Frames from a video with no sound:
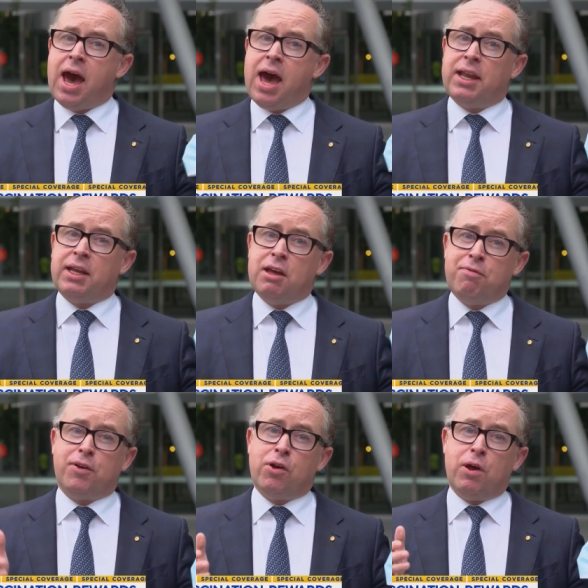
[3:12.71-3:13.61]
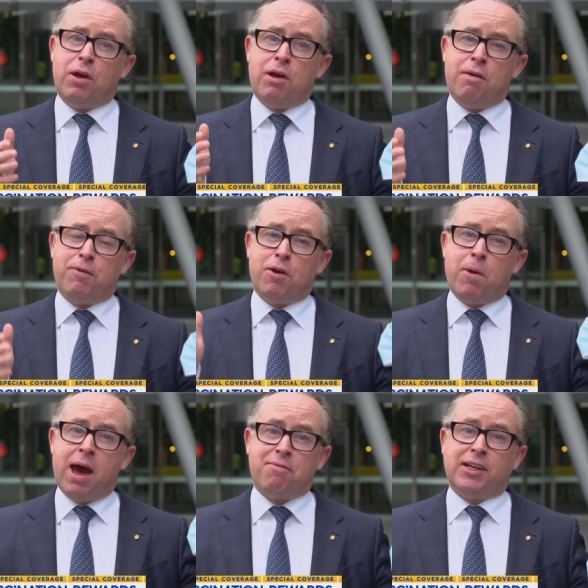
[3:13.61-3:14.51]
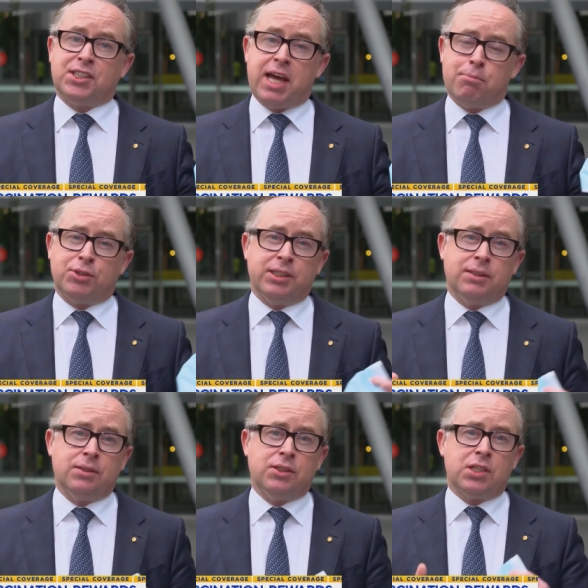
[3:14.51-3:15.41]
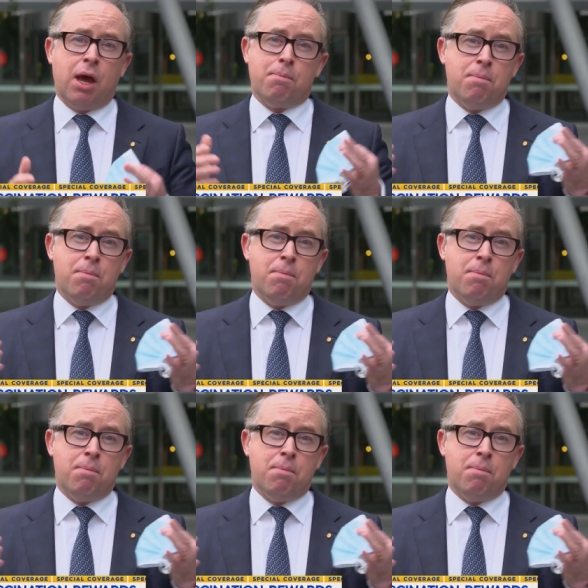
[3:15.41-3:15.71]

And if you have exemptions,